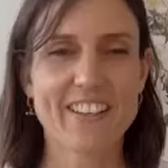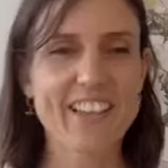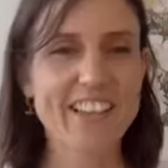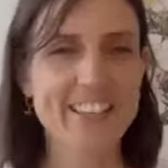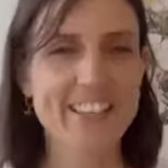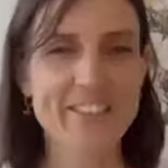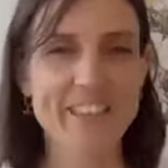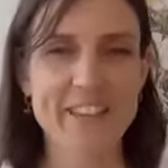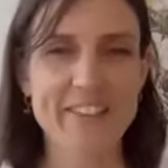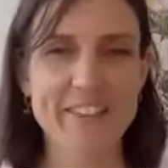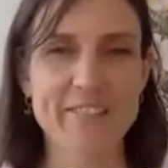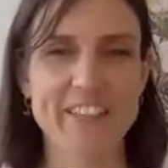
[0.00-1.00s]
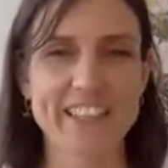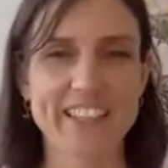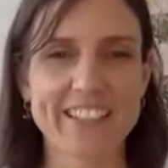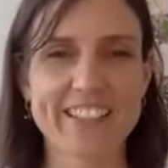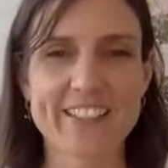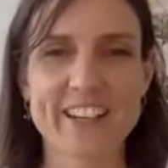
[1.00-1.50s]
thank you for having me.
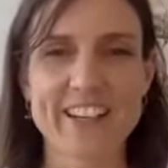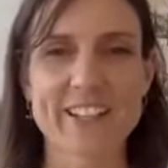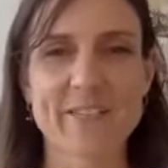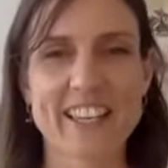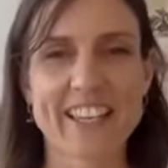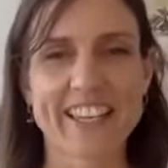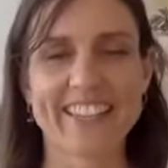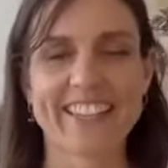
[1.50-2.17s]
It's great to be here.